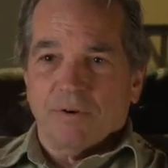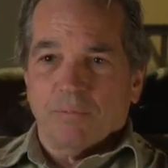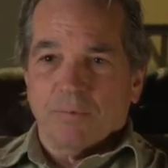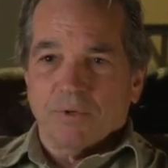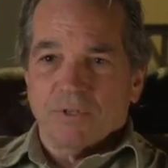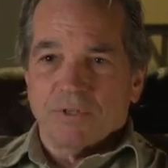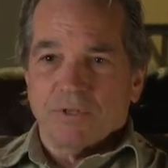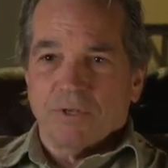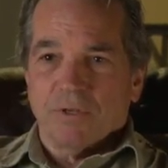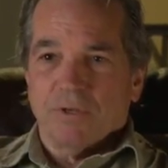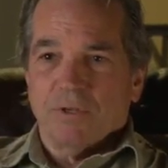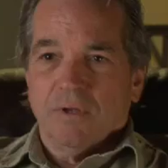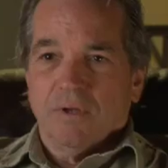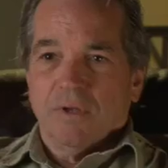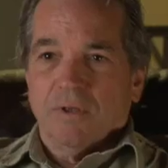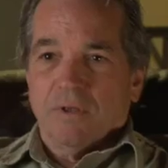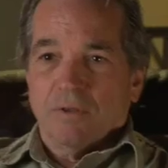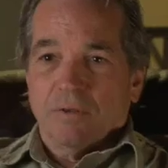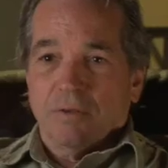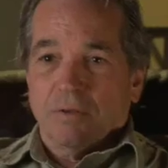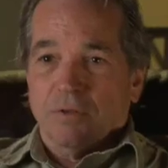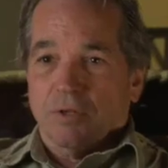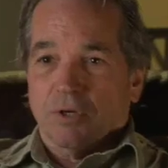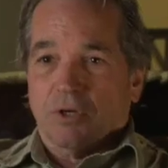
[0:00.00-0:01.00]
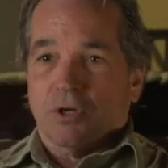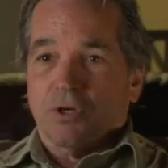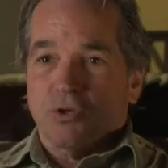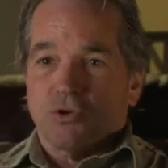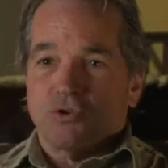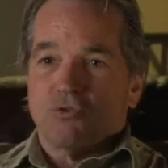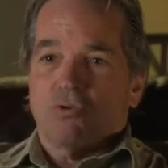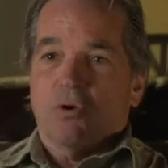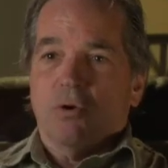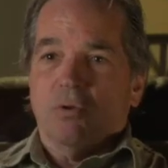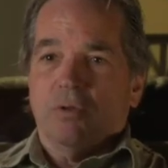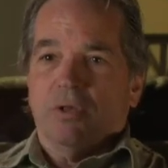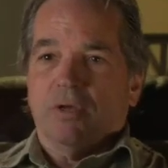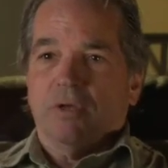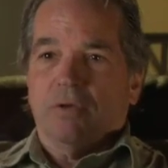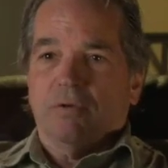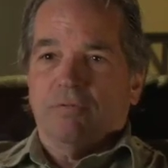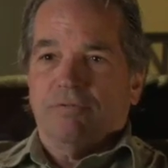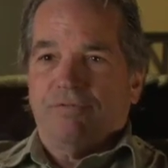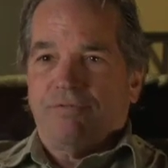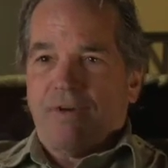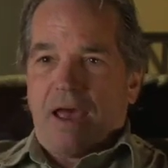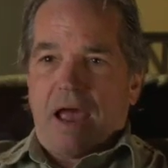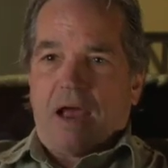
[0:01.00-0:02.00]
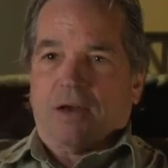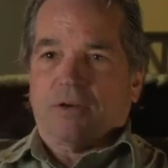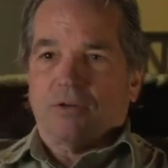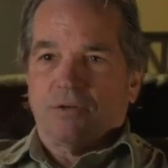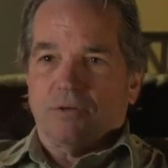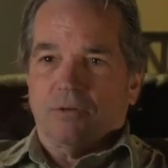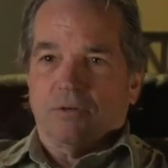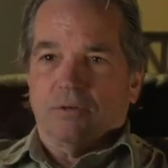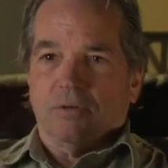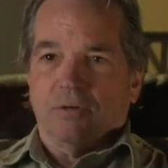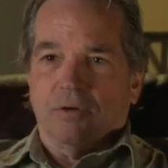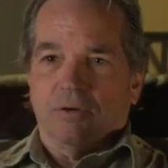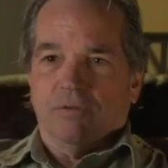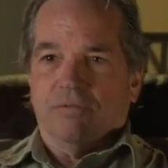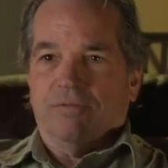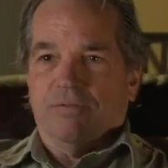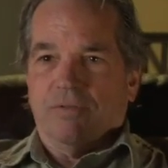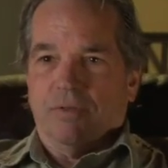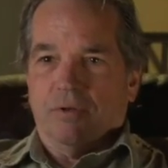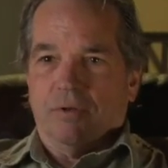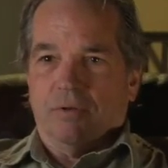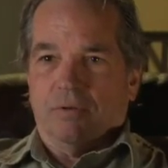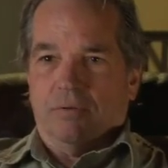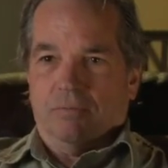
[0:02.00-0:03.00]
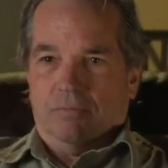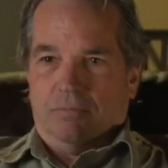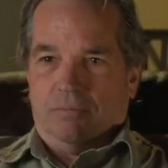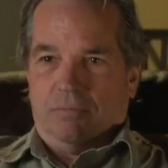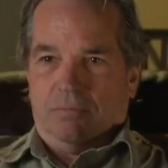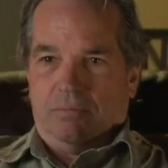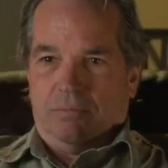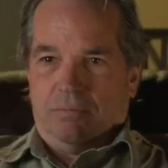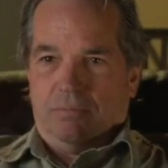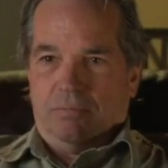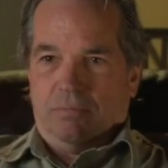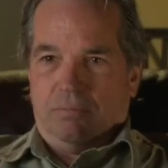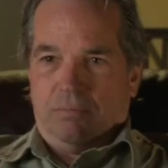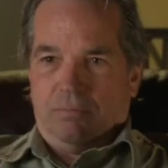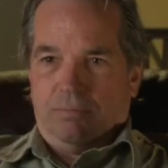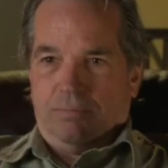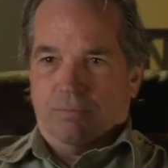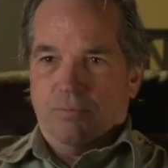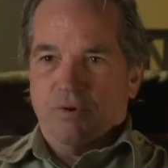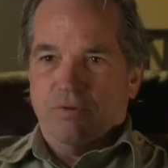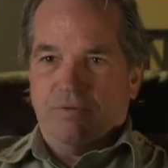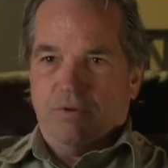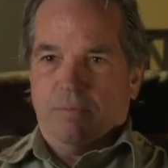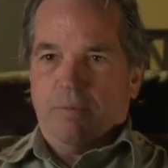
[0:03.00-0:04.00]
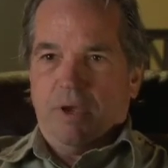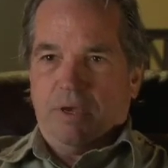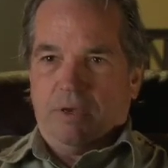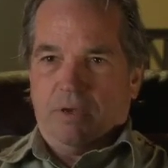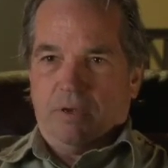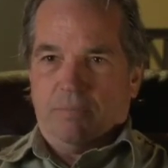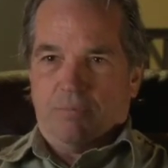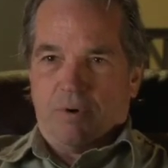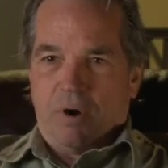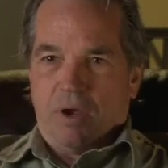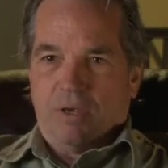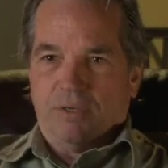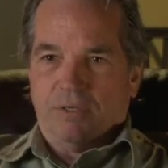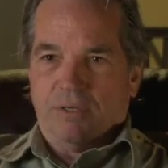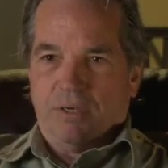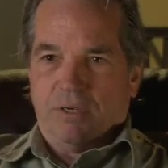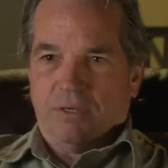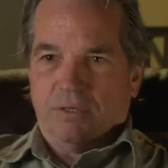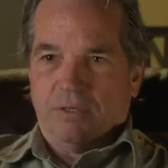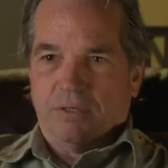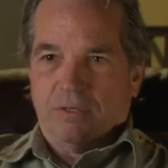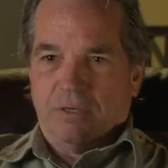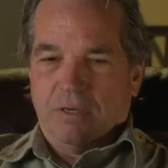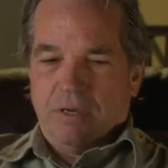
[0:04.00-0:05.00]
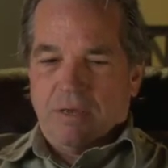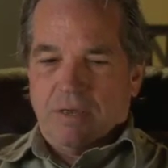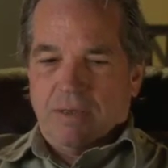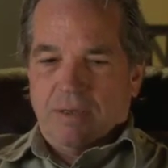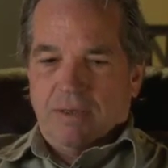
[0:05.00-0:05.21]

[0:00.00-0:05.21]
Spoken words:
and was the controlling factor of the movie-making process.